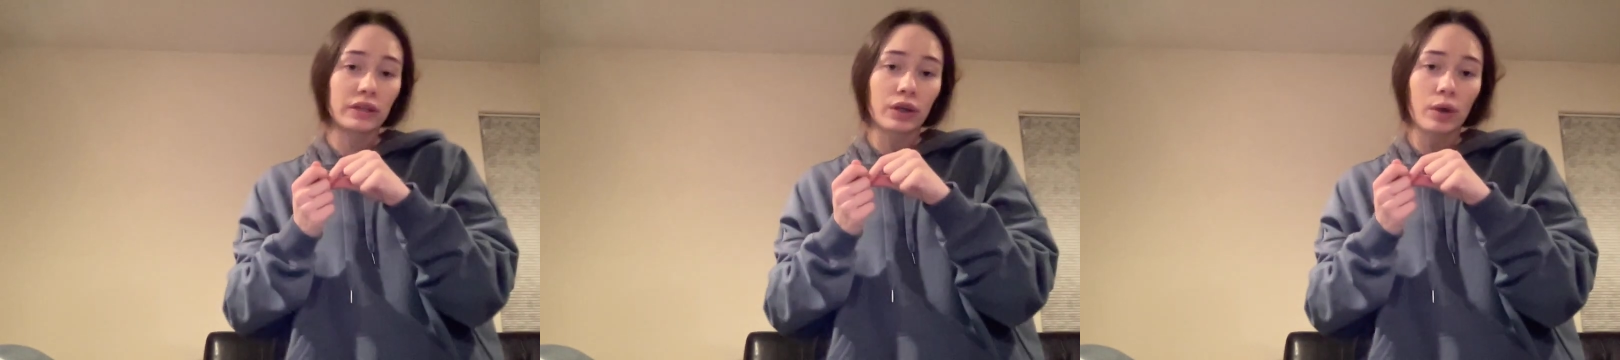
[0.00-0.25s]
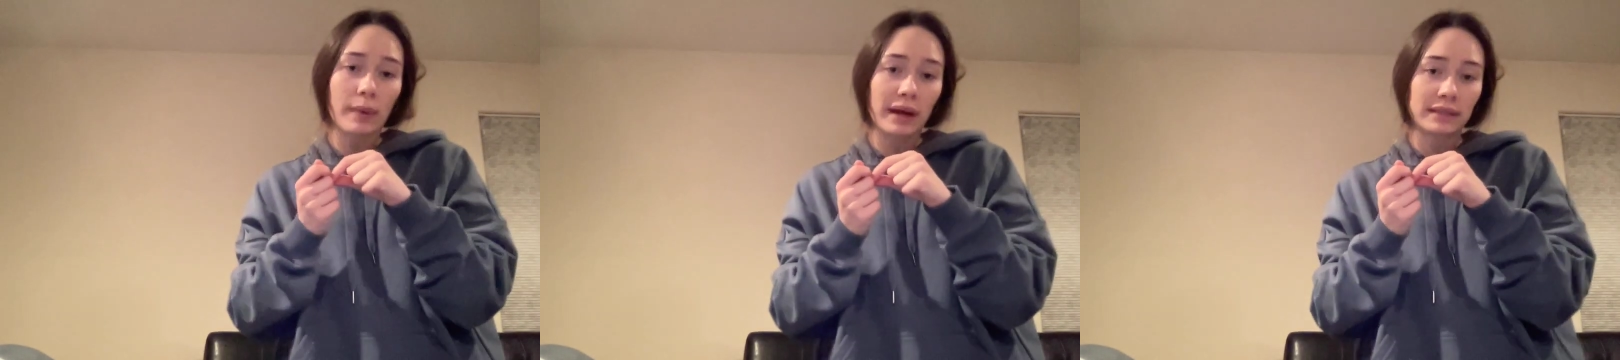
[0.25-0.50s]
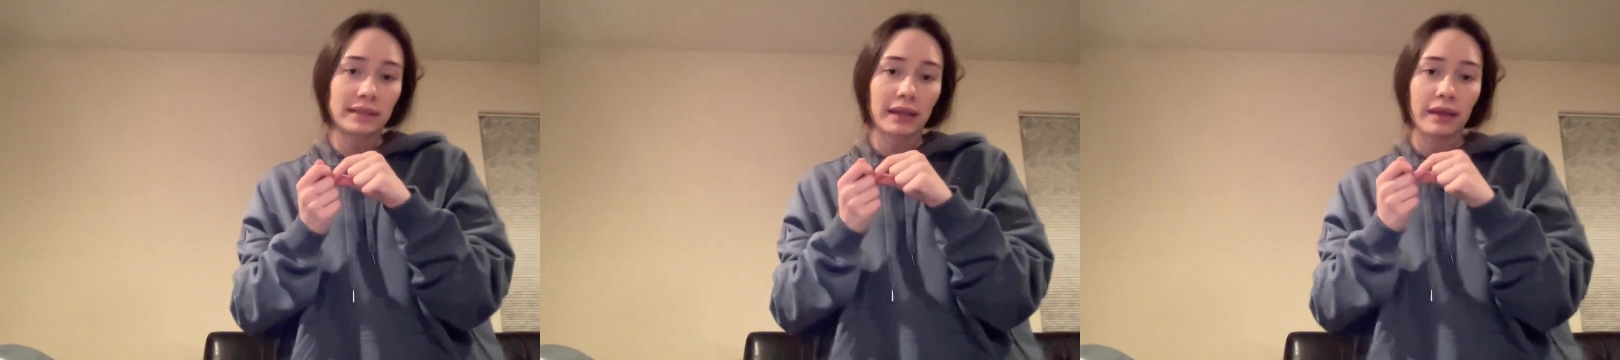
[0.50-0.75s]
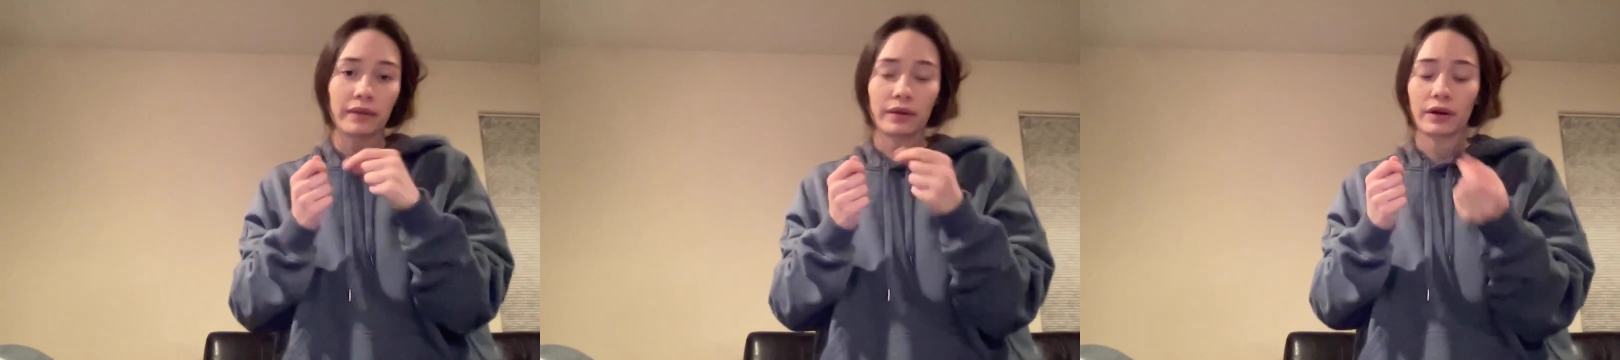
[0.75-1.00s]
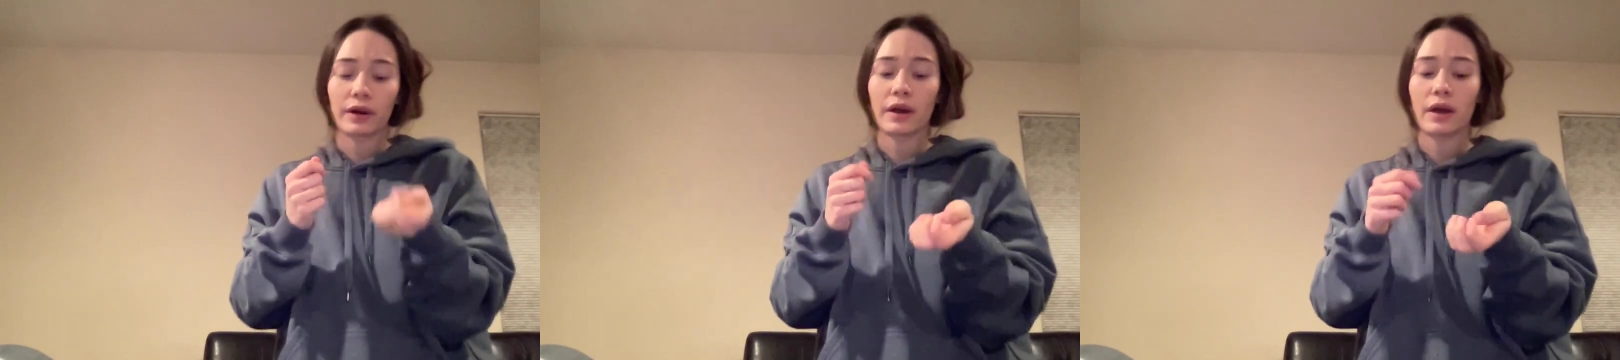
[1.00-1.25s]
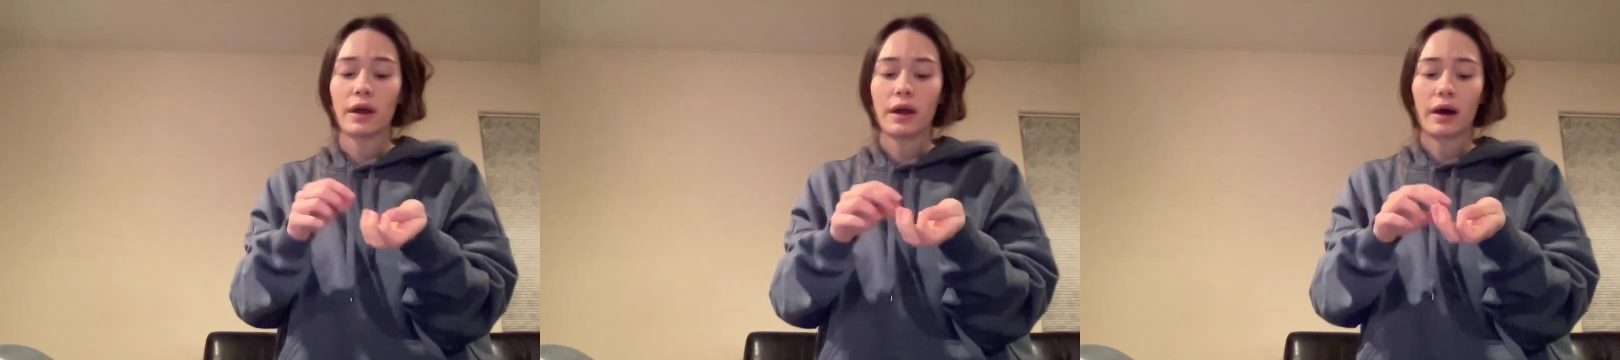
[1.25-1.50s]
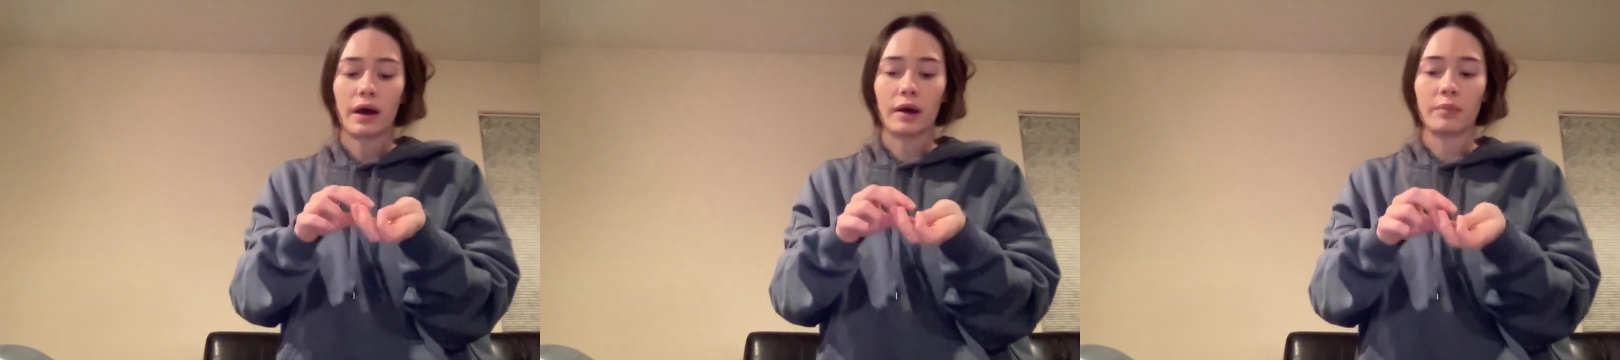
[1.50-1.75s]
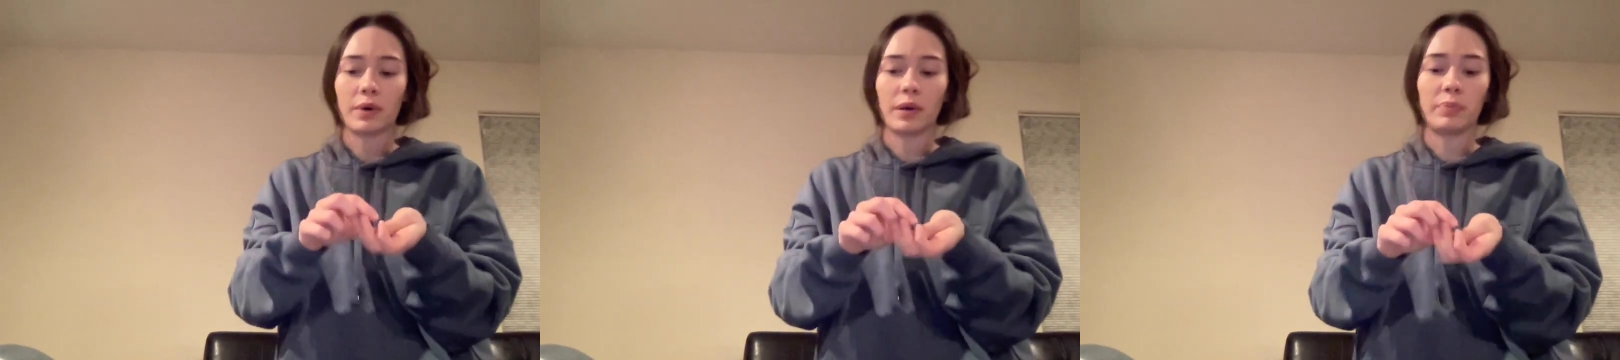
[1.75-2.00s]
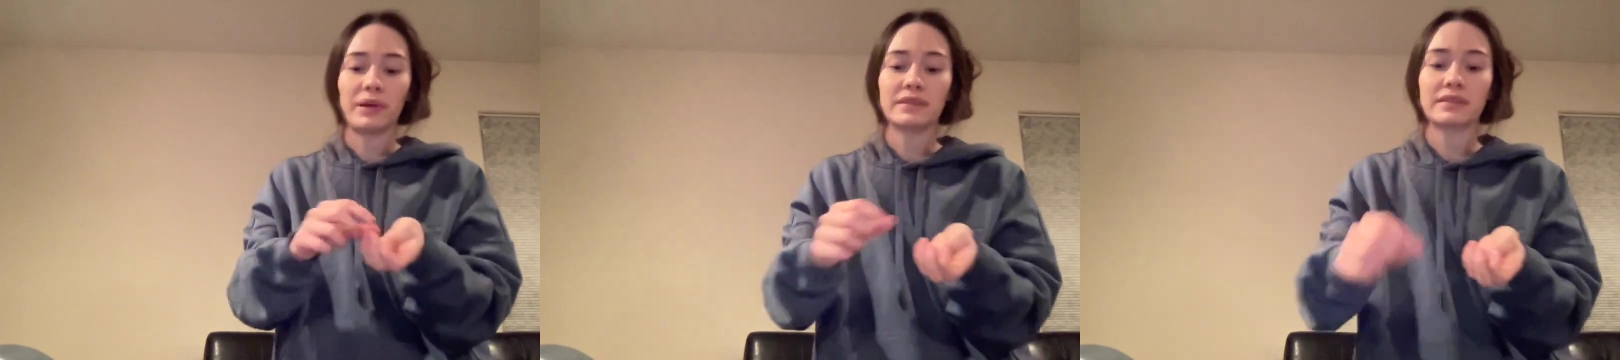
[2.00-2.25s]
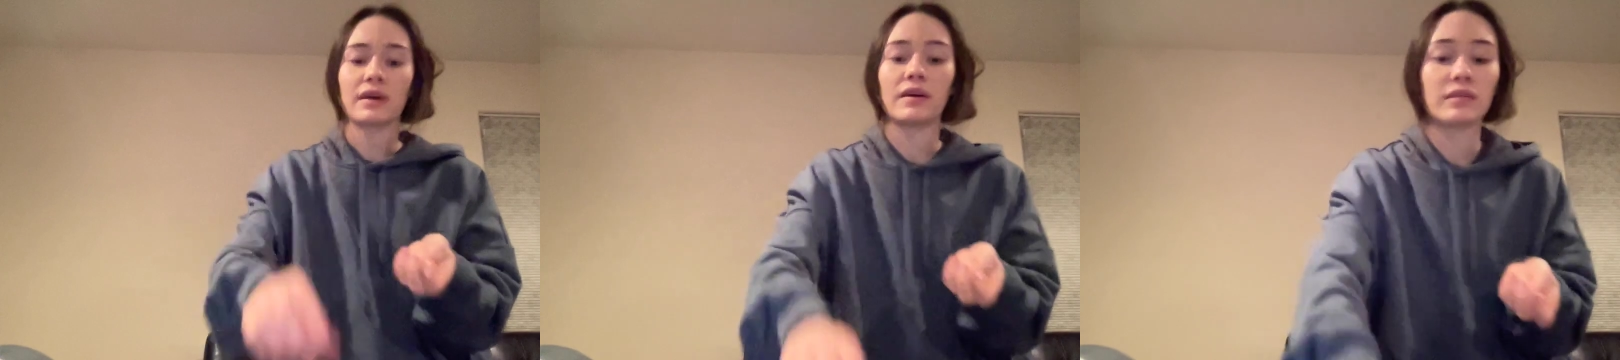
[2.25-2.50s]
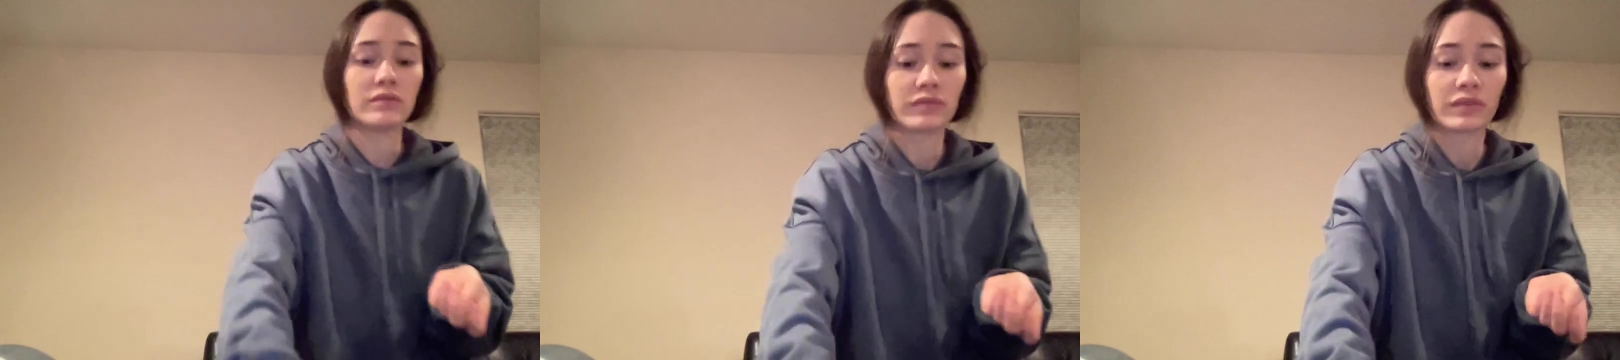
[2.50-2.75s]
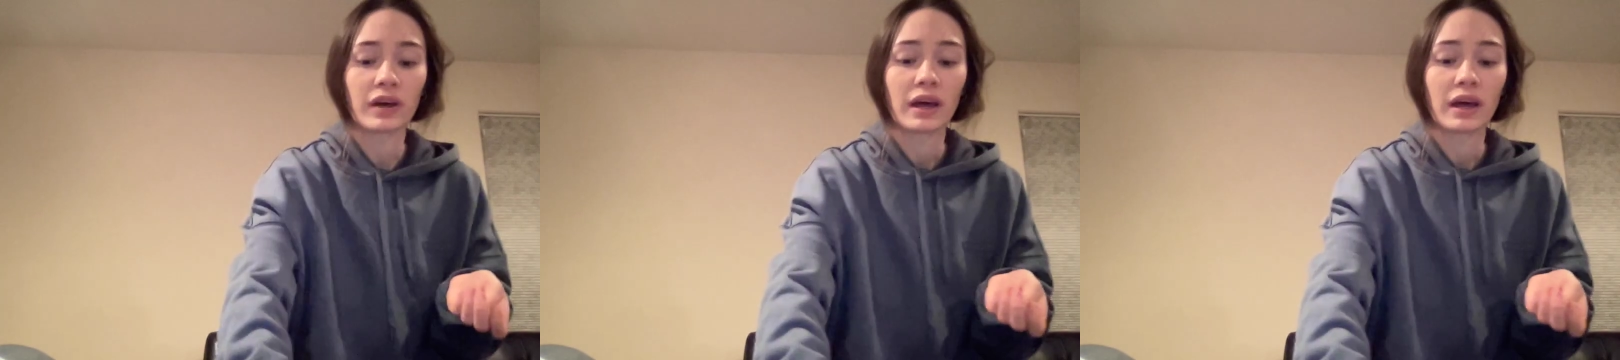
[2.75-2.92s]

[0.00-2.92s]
to go back together, a piece of